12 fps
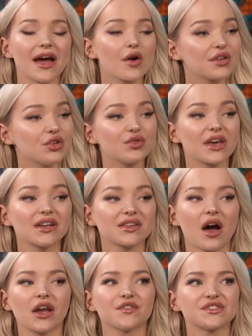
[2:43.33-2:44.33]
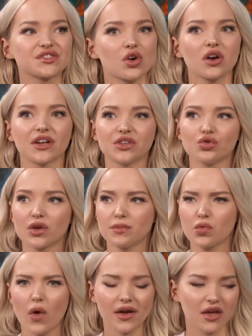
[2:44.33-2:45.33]
But now that you get it kind of started, you can
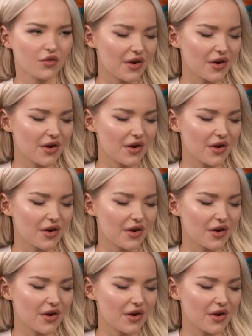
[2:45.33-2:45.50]
be walking